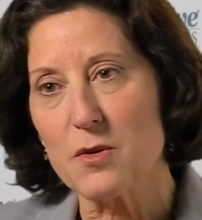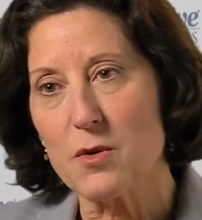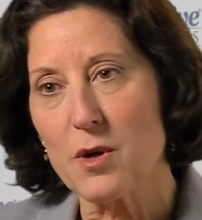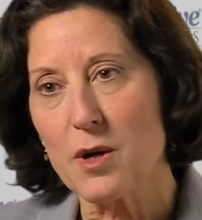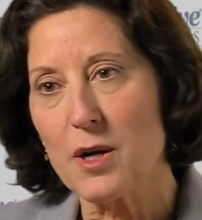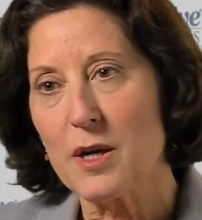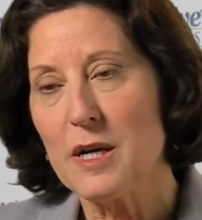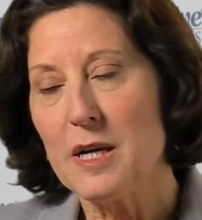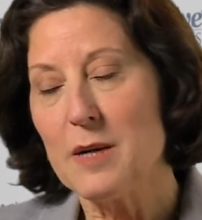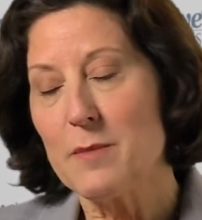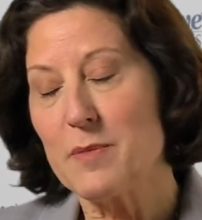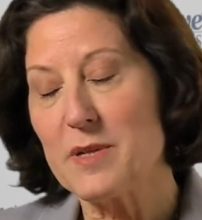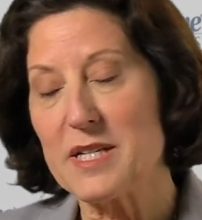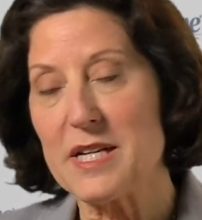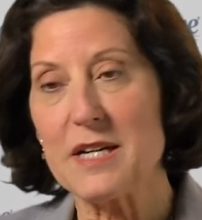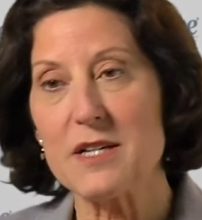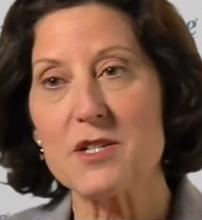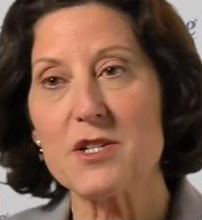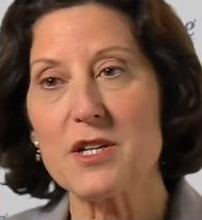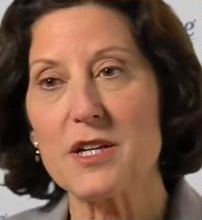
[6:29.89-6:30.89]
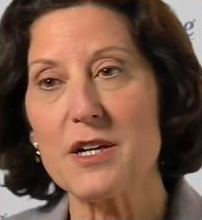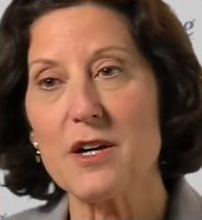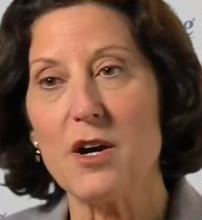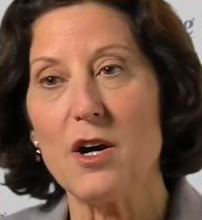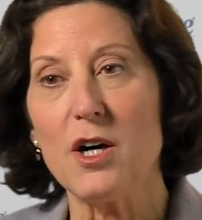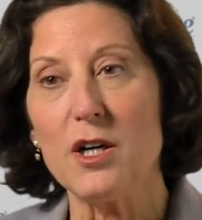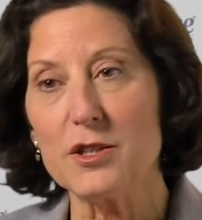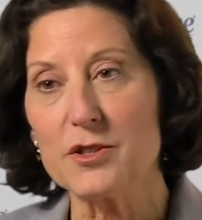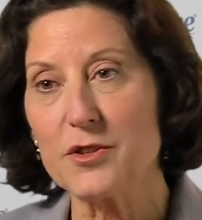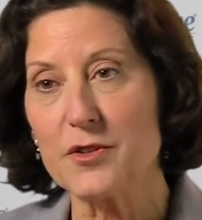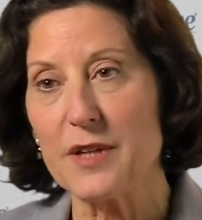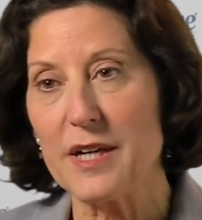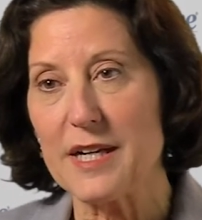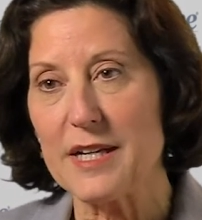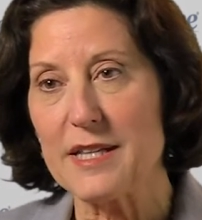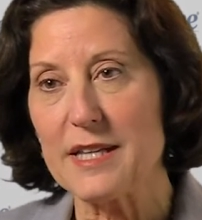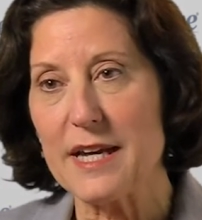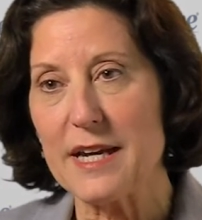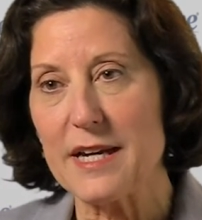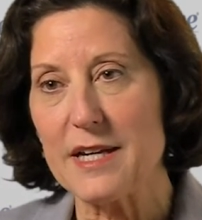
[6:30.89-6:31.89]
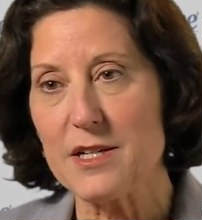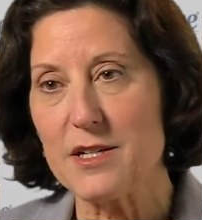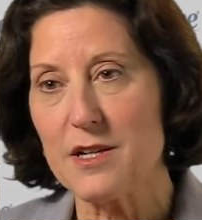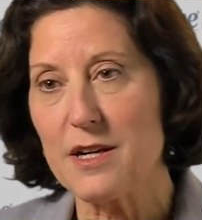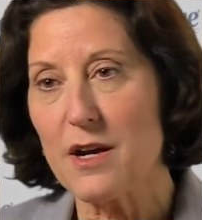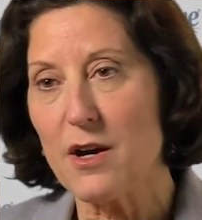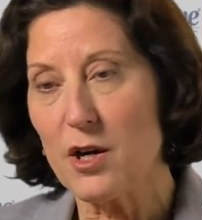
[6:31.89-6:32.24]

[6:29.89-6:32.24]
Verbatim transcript: or potentially altering the,